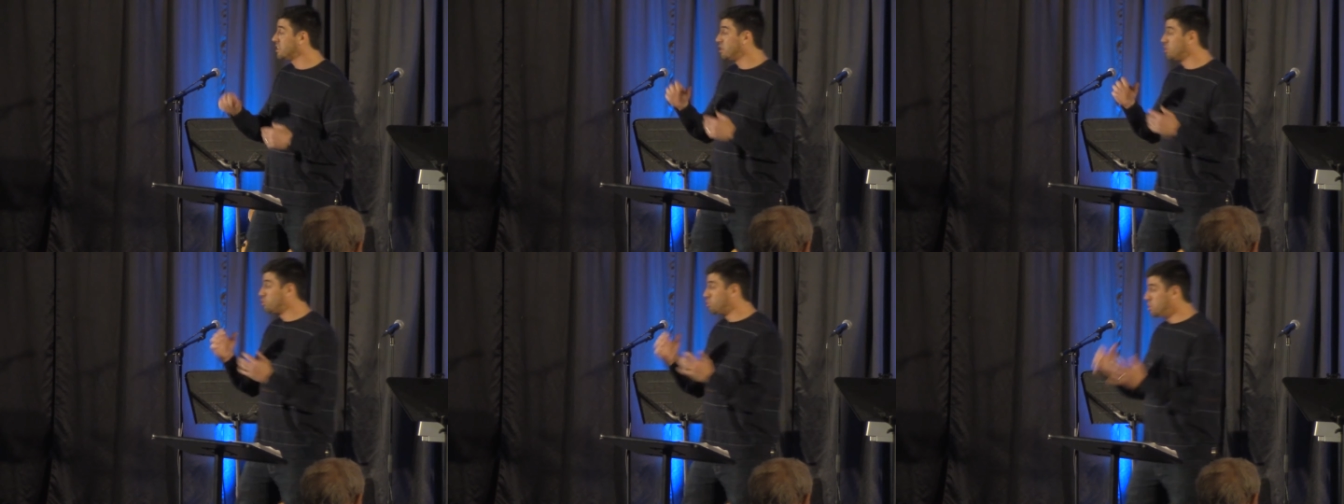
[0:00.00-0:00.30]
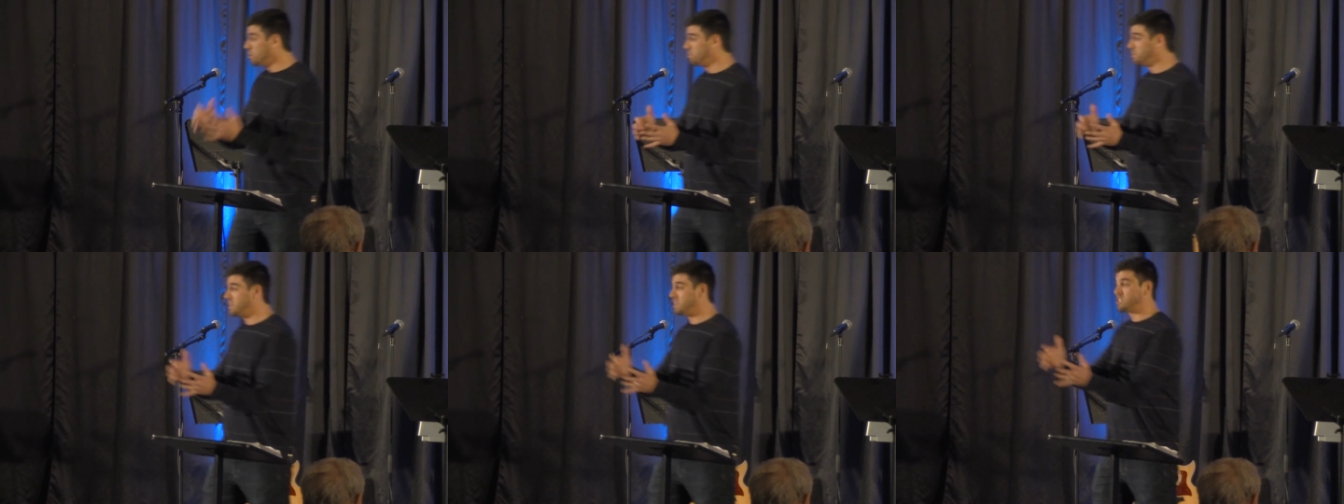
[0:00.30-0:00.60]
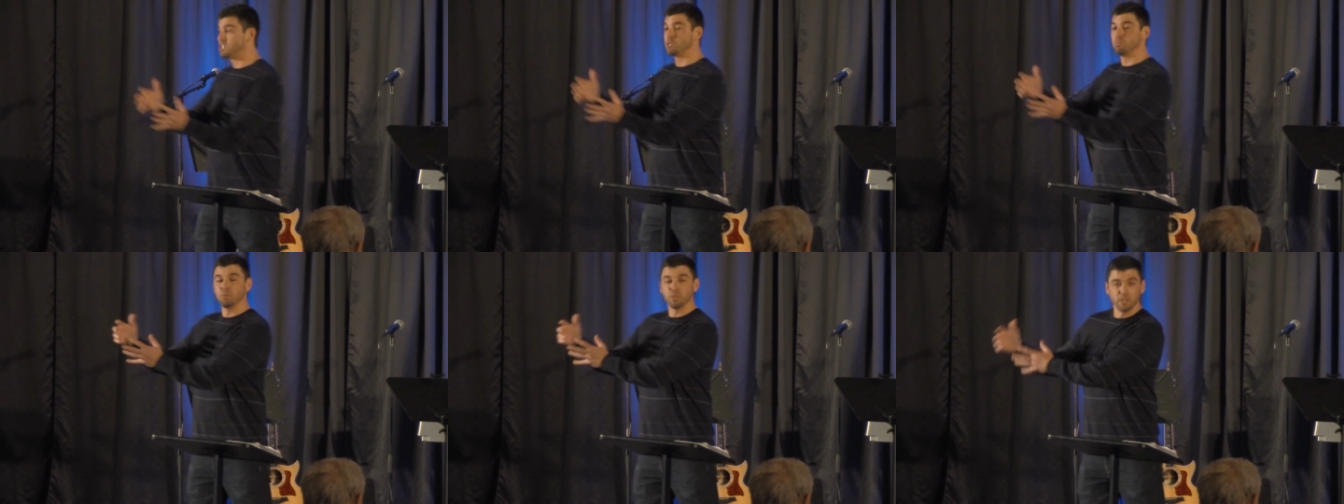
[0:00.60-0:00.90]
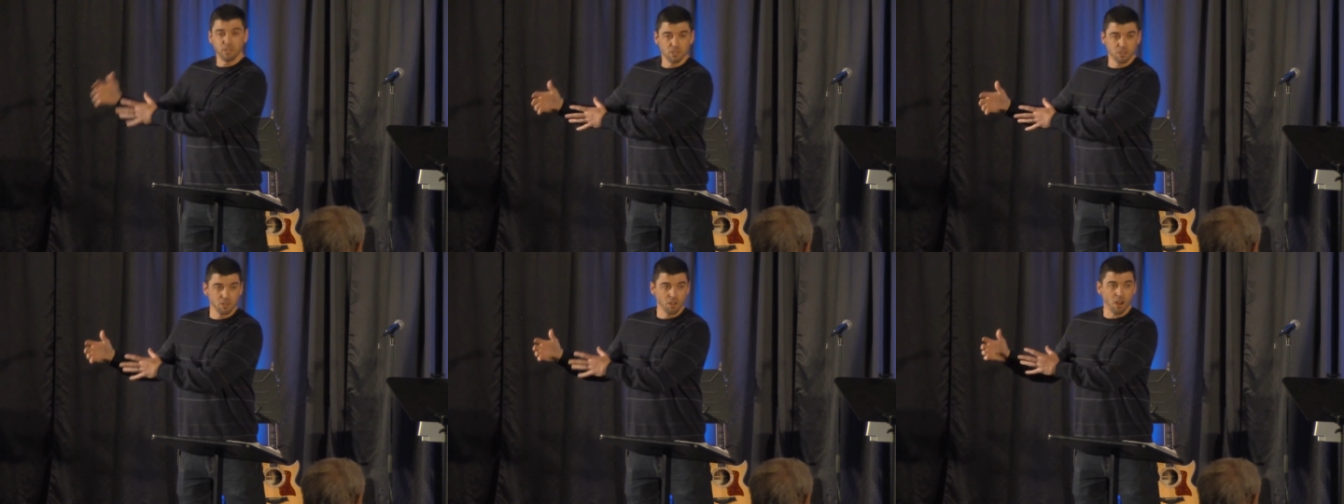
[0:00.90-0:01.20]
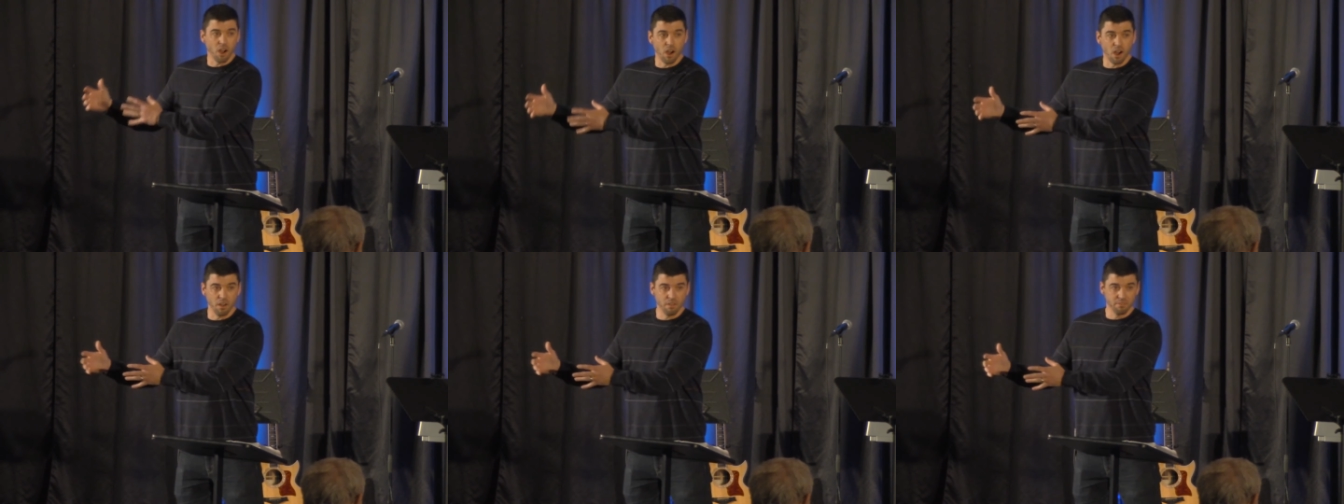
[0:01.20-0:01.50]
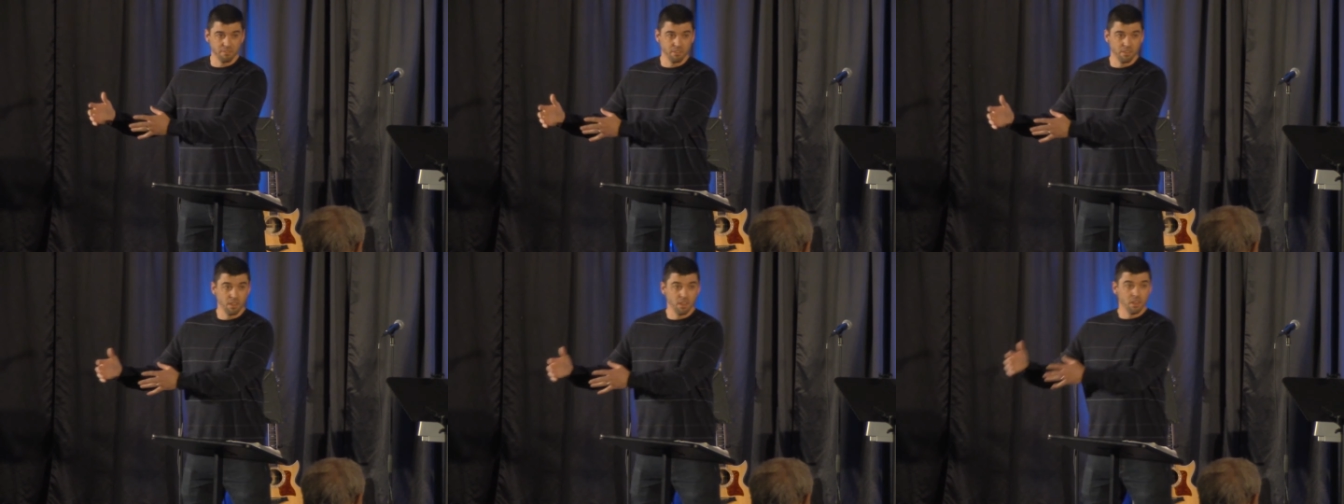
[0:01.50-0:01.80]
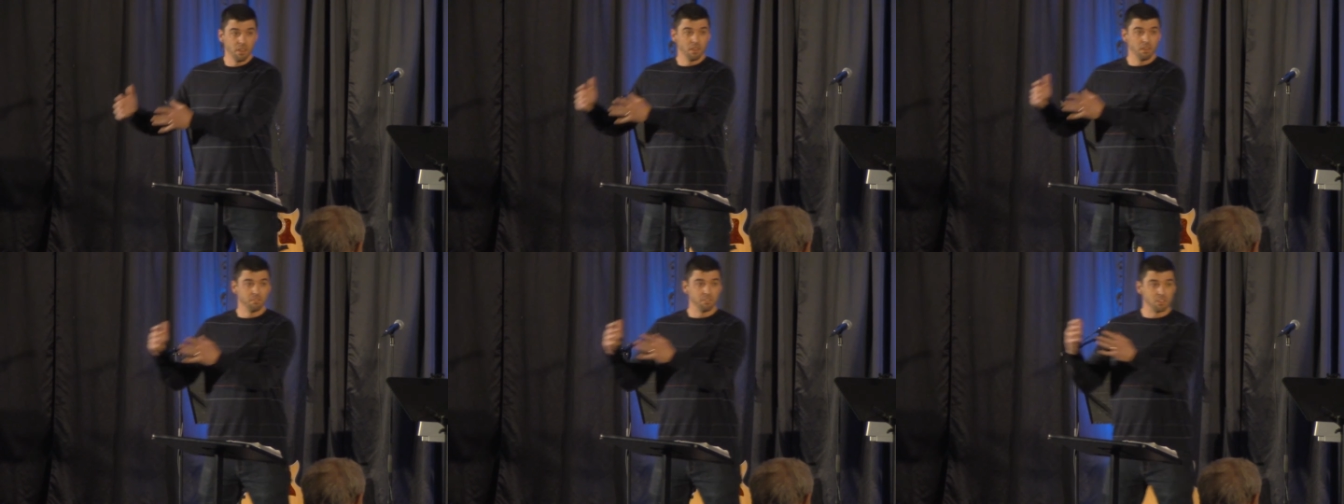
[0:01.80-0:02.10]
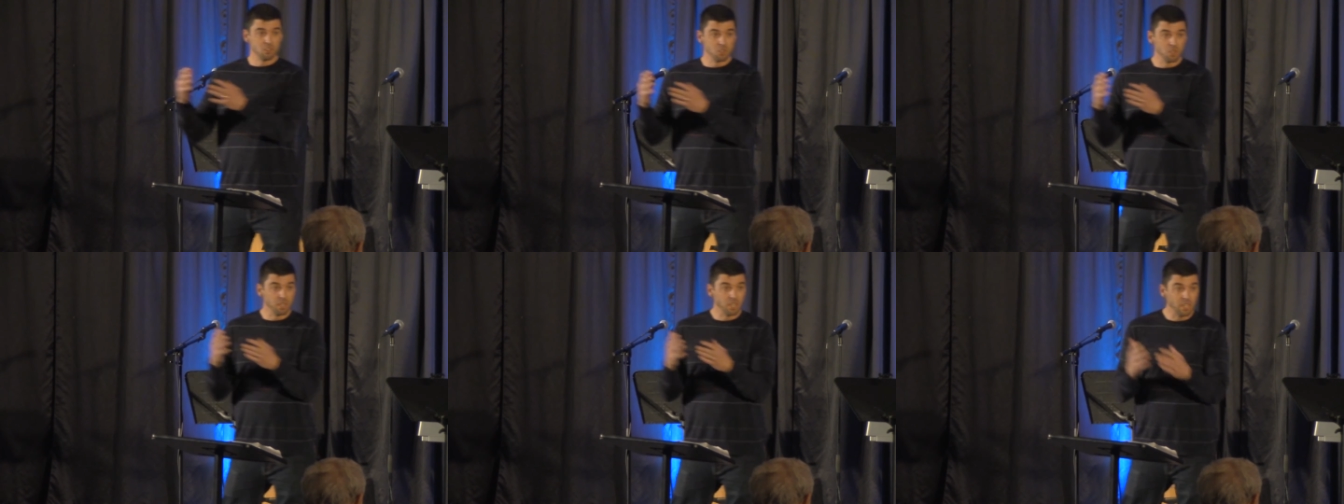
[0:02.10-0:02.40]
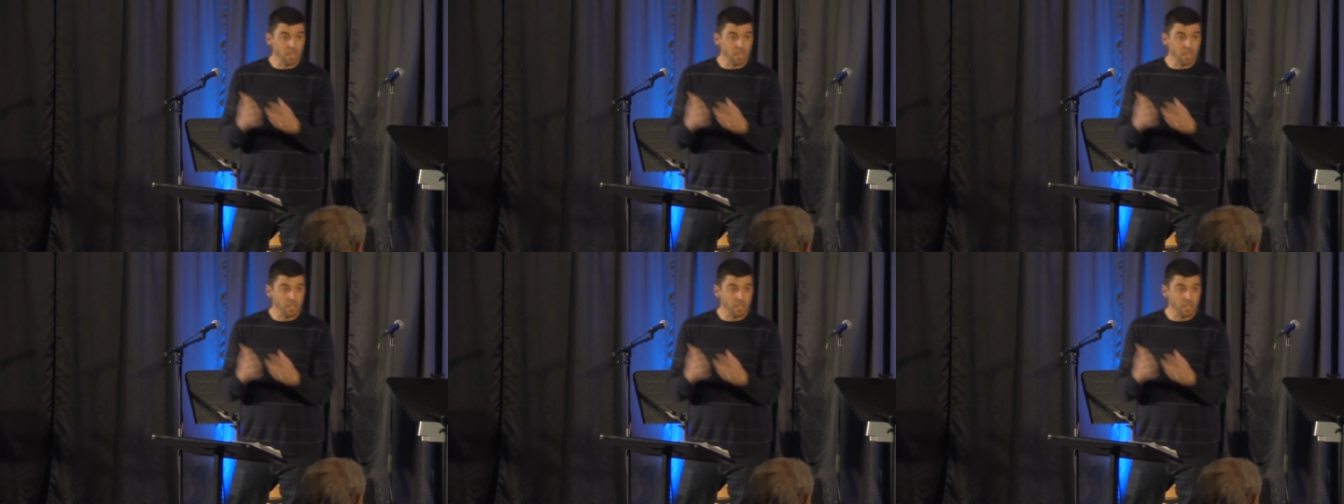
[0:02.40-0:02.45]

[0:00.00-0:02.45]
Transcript: the group that splintered off eventually